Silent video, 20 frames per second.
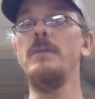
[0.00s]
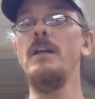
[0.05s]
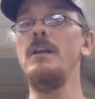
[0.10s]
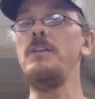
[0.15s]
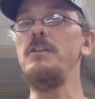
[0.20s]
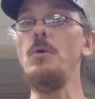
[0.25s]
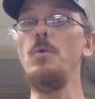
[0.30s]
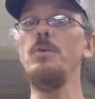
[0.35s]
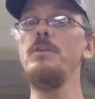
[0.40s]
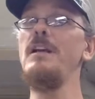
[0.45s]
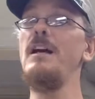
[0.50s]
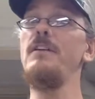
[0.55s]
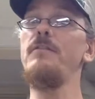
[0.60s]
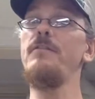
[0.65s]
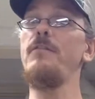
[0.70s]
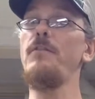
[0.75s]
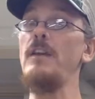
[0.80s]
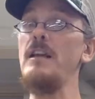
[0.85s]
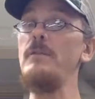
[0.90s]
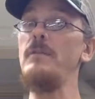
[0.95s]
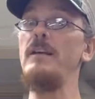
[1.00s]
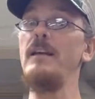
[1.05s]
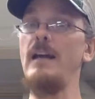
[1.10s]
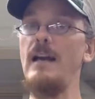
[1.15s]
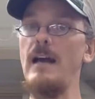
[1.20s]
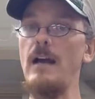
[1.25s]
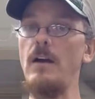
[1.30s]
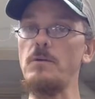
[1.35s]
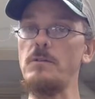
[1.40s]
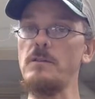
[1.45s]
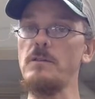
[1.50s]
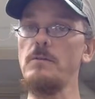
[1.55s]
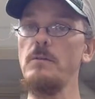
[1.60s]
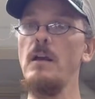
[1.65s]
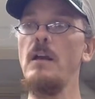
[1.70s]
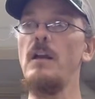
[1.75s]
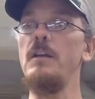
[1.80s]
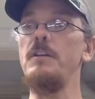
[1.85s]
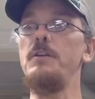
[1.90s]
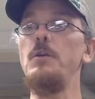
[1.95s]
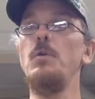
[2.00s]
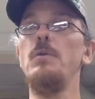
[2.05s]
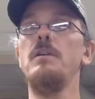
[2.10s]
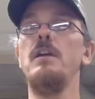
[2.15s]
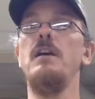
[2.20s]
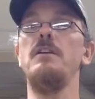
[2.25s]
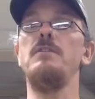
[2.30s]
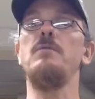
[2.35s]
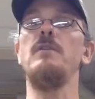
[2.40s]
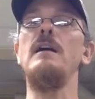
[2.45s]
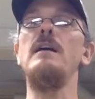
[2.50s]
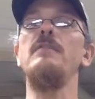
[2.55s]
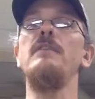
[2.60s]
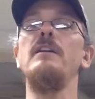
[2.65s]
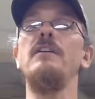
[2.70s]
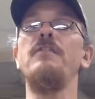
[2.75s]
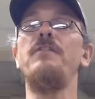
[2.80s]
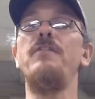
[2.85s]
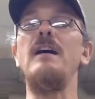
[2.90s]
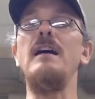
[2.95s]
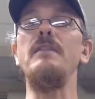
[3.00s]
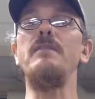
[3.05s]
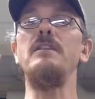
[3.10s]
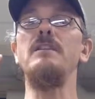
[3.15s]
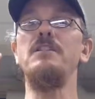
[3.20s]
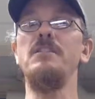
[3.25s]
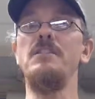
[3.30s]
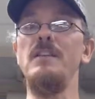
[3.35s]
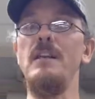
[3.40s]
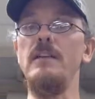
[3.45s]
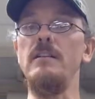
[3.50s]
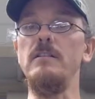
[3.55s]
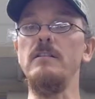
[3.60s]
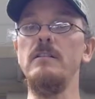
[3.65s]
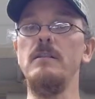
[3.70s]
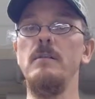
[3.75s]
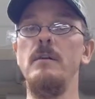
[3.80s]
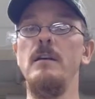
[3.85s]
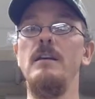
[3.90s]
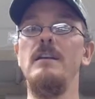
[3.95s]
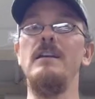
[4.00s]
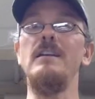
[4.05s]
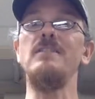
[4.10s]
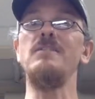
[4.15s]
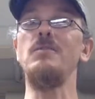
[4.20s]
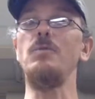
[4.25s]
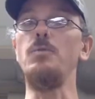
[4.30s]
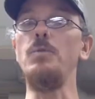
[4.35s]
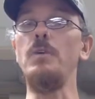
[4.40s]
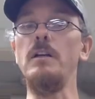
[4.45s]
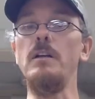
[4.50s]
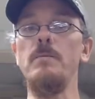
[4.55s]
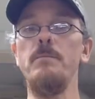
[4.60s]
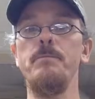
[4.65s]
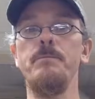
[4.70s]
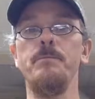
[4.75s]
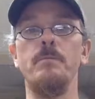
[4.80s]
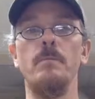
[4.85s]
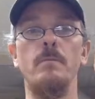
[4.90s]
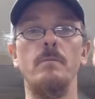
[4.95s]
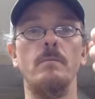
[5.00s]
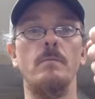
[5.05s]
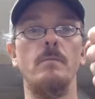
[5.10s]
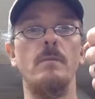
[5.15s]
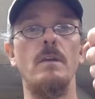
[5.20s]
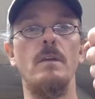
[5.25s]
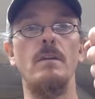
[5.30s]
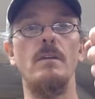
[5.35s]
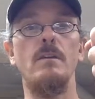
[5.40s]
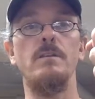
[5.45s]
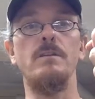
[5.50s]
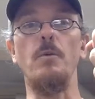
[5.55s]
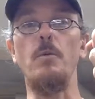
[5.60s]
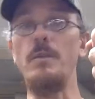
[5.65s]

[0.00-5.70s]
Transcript: You are not framing a house. You are not driving 5-inch nails into wood. So